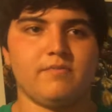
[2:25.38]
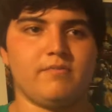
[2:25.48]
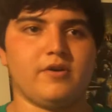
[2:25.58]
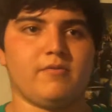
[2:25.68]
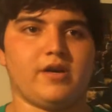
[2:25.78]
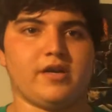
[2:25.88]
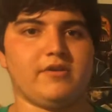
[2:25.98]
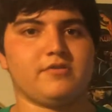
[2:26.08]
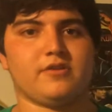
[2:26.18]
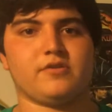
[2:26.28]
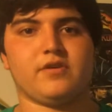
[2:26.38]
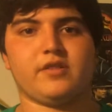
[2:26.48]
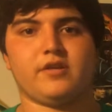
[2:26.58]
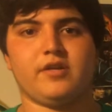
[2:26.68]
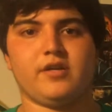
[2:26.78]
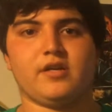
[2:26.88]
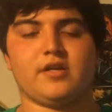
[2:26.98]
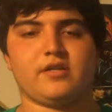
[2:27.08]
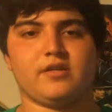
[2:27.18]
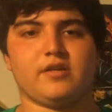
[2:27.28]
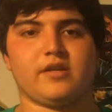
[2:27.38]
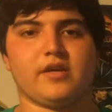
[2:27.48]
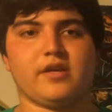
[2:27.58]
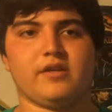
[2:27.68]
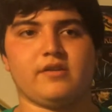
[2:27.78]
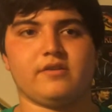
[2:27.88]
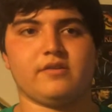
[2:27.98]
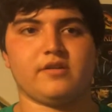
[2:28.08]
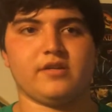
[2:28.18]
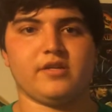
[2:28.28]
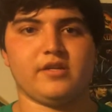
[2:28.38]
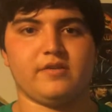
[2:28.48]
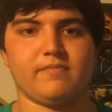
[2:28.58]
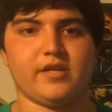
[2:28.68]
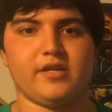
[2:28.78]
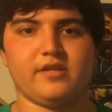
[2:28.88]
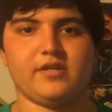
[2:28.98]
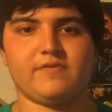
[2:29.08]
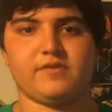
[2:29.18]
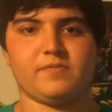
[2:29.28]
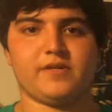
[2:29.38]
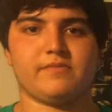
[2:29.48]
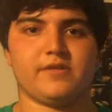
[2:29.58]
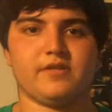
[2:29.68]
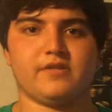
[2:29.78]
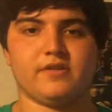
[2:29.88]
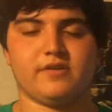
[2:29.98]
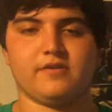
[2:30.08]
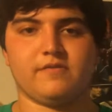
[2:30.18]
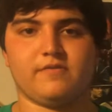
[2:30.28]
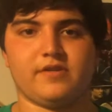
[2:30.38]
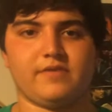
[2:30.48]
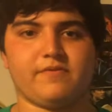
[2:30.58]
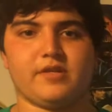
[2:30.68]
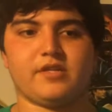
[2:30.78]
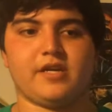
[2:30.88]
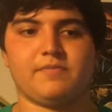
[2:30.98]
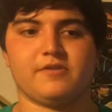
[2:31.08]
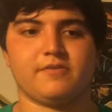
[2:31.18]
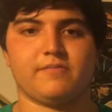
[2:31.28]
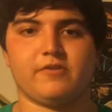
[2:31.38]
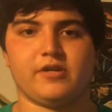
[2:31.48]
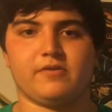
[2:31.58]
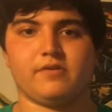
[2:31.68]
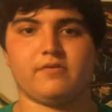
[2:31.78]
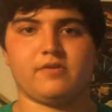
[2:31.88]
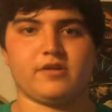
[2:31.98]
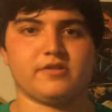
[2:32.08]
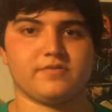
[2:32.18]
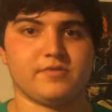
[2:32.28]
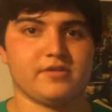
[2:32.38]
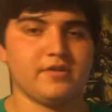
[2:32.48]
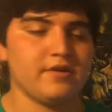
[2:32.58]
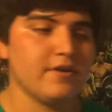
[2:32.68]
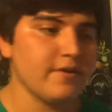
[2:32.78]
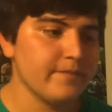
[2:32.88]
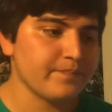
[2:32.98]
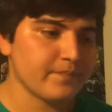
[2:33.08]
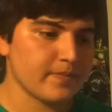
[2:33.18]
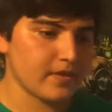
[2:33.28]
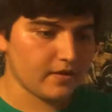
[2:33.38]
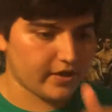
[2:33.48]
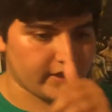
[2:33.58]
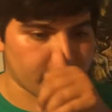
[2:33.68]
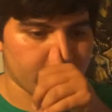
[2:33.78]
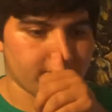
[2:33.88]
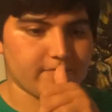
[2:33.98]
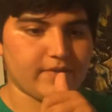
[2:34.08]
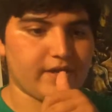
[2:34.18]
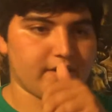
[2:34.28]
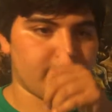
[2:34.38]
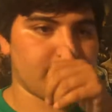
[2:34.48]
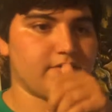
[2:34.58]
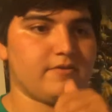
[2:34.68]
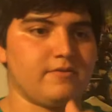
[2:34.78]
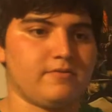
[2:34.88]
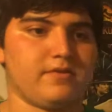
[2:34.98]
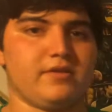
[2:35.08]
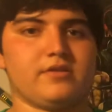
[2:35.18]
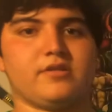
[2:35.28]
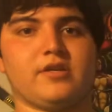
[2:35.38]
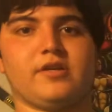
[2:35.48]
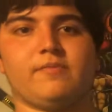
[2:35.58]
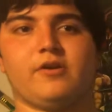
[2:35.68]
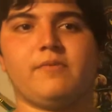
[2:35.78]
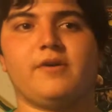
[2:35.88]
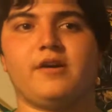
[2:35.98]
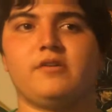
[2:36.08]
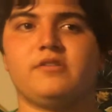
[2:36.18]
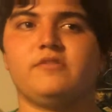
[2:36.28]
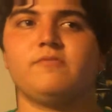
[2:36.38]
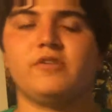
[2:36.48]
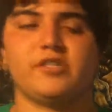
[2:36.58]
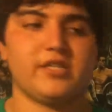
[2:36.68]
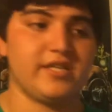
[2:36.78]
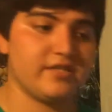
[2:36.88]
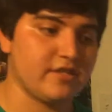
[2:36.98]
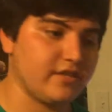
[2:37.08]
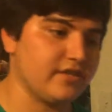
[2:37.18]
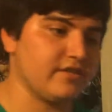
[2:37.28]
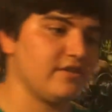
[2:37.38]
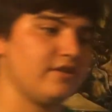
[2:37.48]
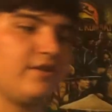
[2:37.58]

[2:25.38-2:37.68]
but while he was also out there, he collected and studied many different specimens of different types of marine organisms. And another man who studied marine biology, which his studies